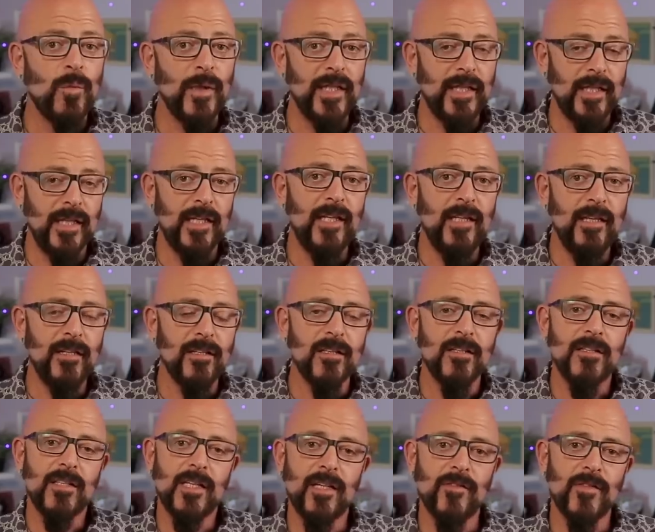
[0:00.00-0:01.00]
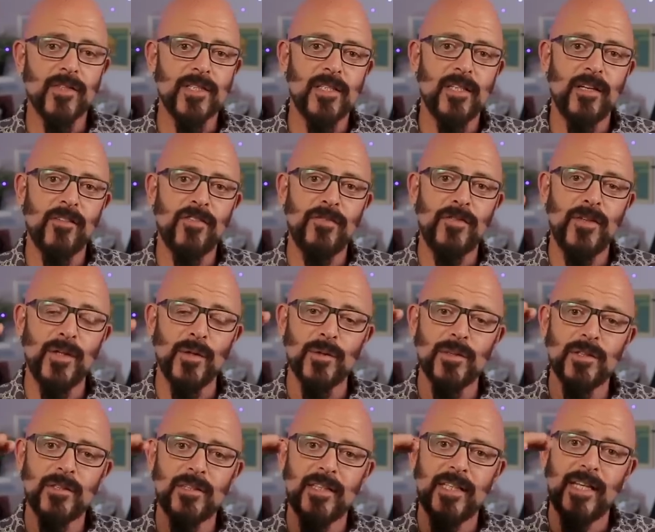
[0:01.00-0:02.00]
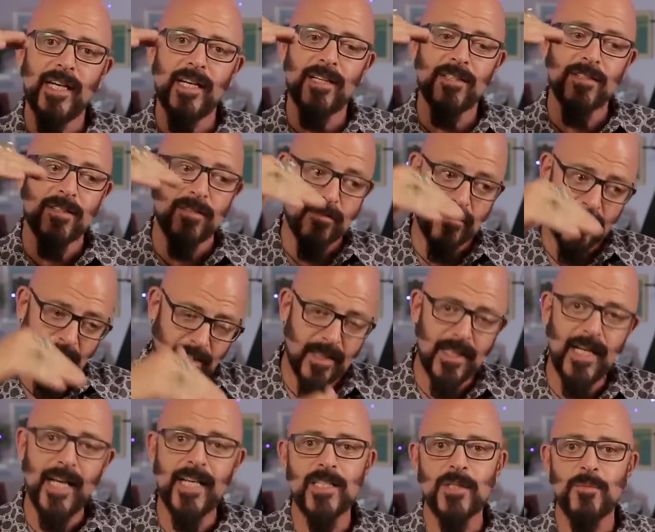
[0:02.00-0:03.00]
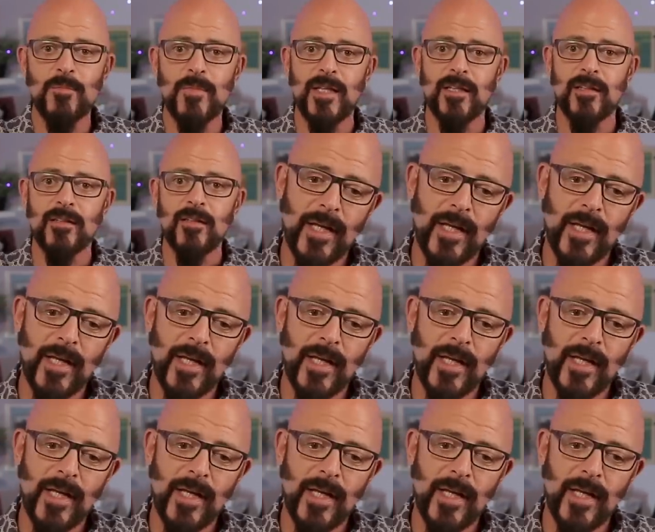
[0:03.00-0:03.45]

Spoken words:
We eat to give us enough fuel to get us to the next meal.